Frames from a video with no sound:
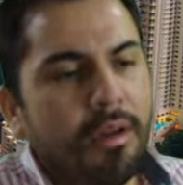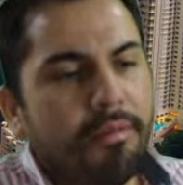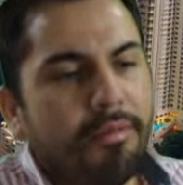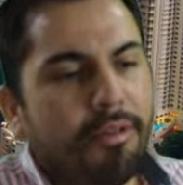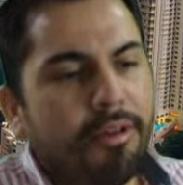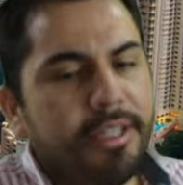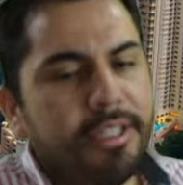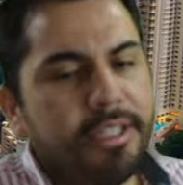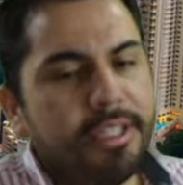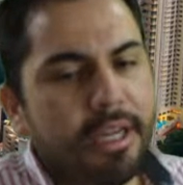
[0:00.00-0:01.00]
for
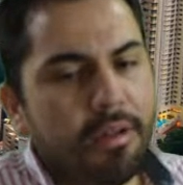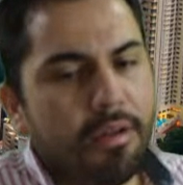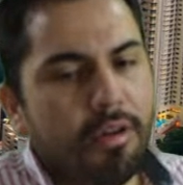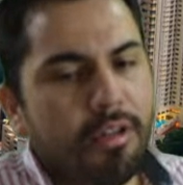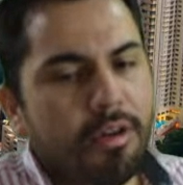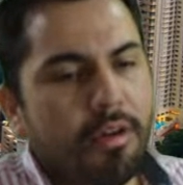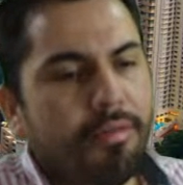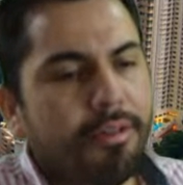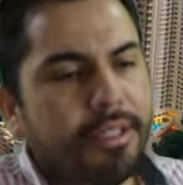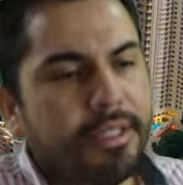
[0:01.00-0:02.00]
initial coin
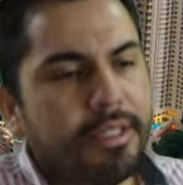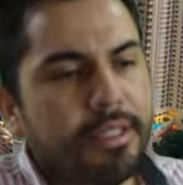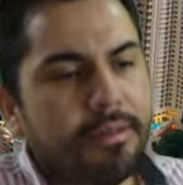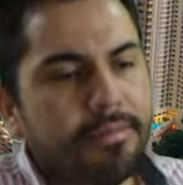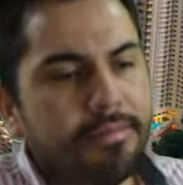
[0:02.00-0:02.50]
offerings,